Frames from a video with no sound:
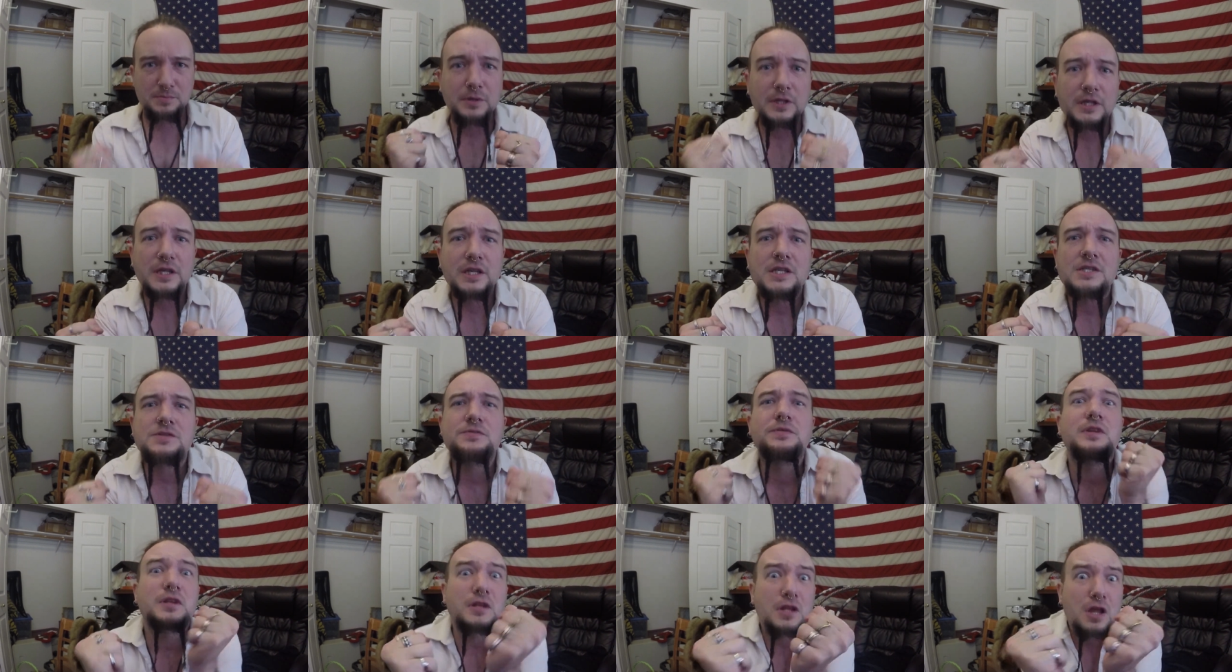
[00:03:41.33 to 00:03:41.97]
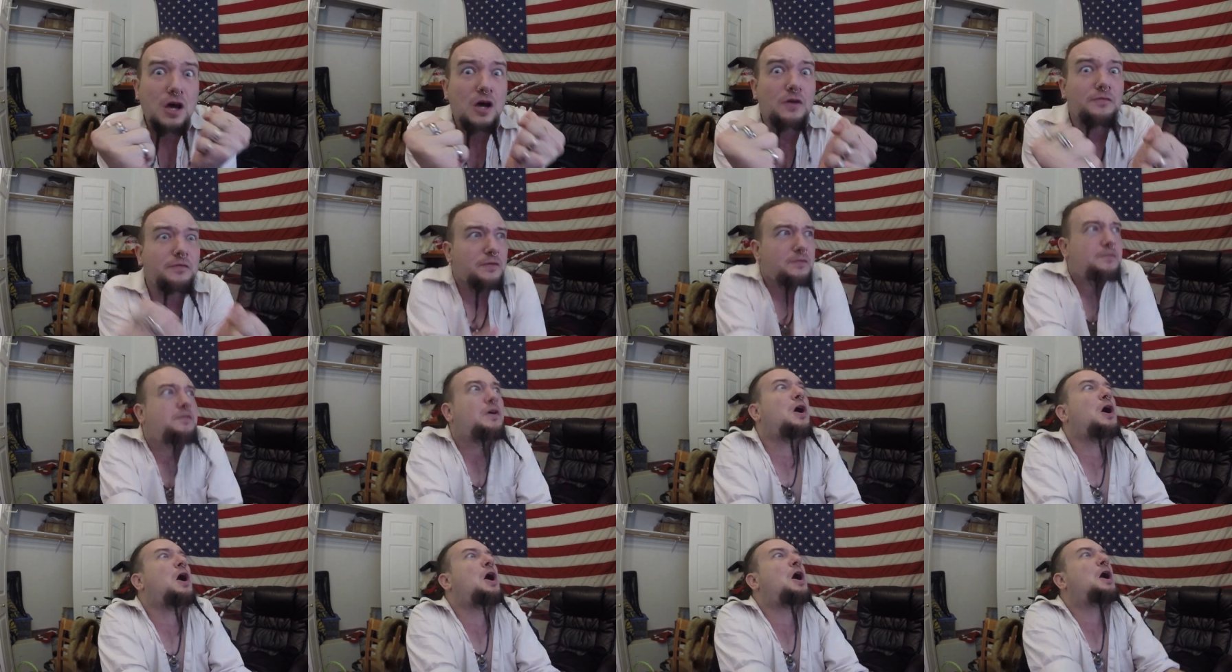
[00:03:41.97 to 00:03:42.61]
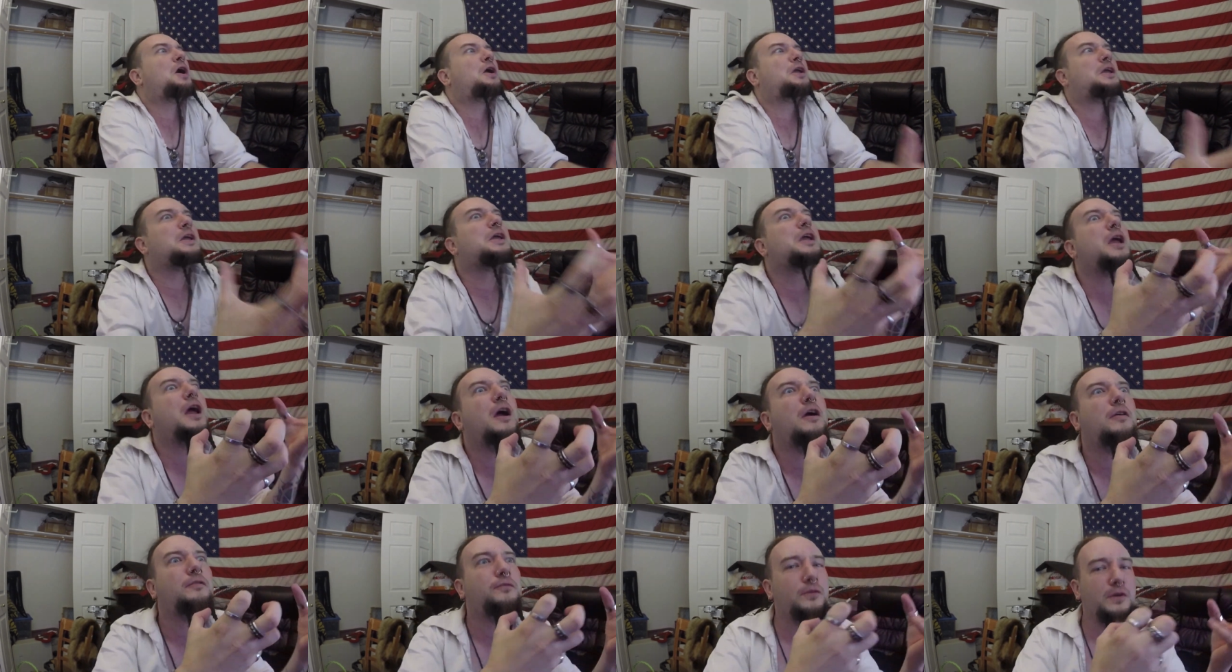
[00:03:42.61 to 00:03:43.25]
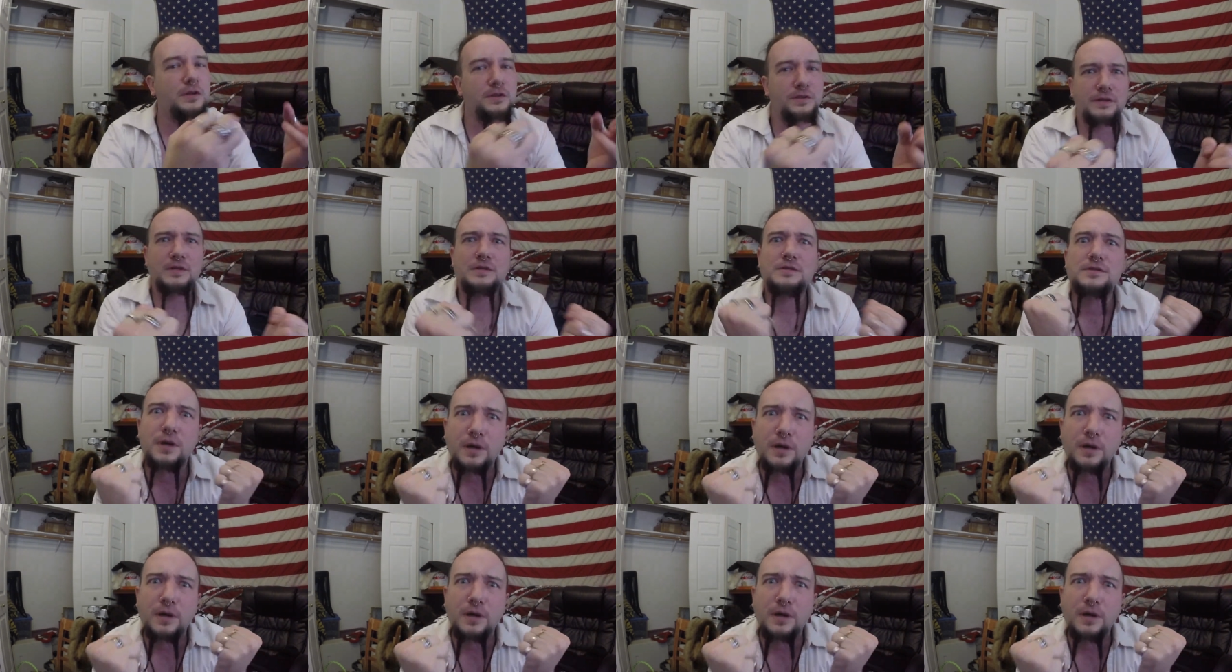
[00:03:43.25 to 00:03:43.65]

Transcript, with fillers: please, for the love of fucking everything,